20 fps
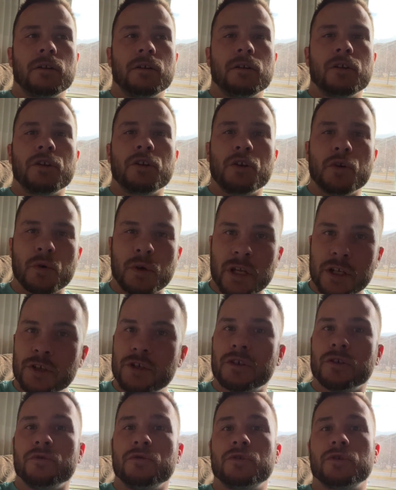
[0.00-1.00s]
you can
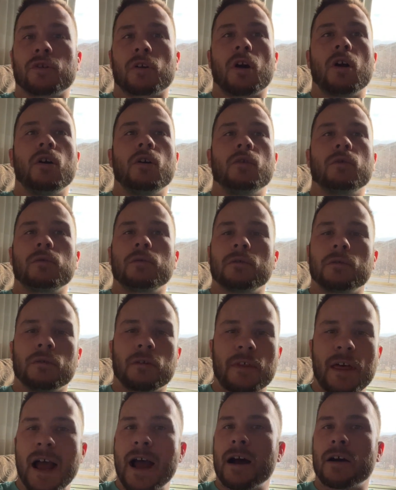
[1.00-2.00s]
choose your own.
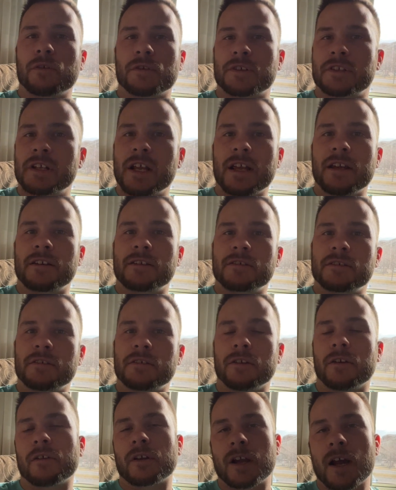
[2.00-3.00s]
The house takes,
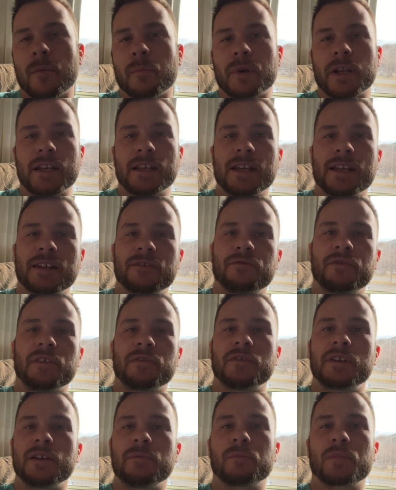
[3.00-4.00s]
you know, the company takes
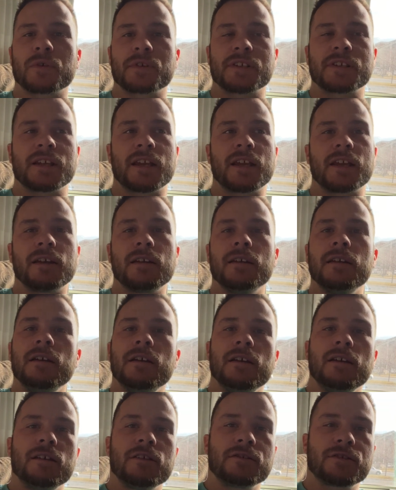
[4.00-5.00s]
15%
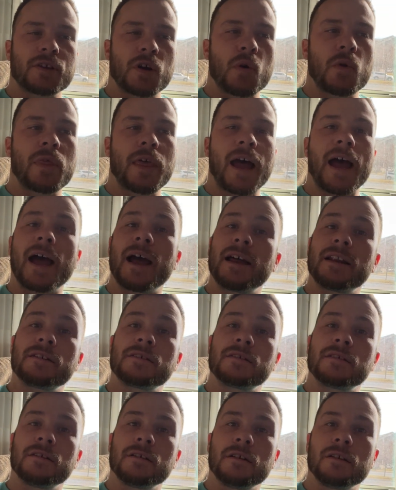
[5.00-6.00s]
so
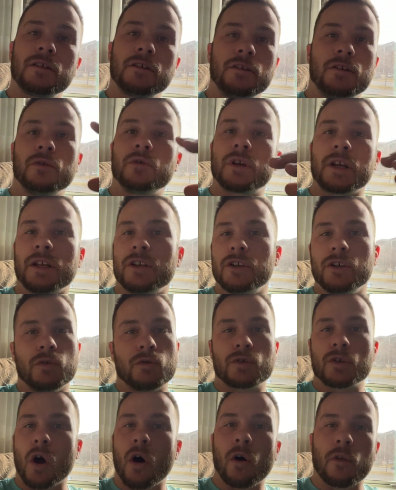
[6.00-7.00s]
that you can
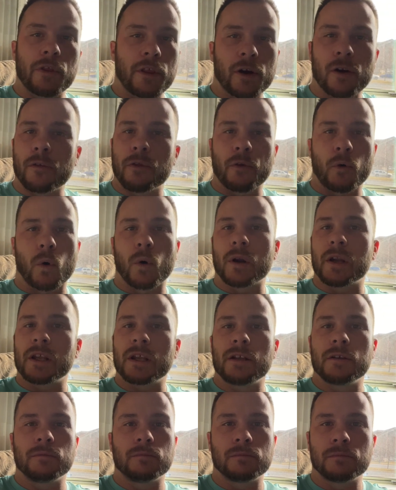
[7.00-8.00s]
use all their
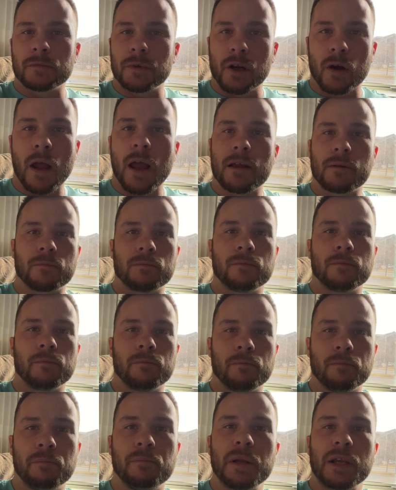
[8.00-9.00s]
authority, you know,
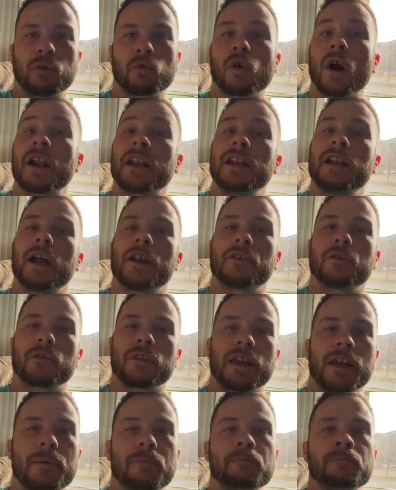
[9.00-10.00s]
be running under
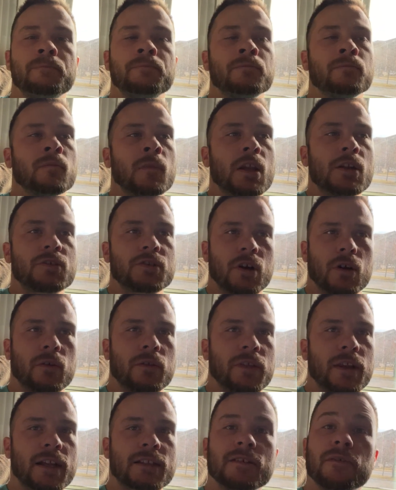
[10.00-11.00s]
them. So
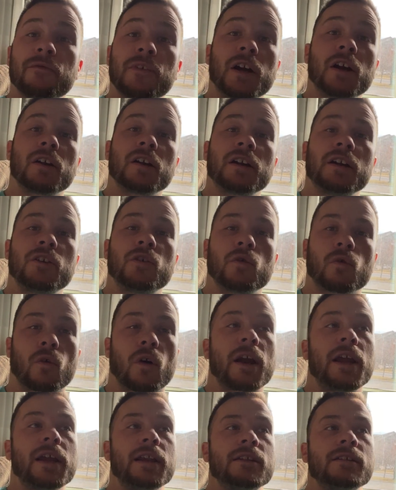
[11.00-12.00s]
that's a very
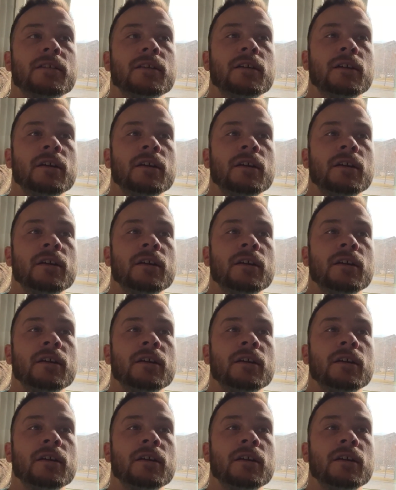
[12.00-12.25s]
great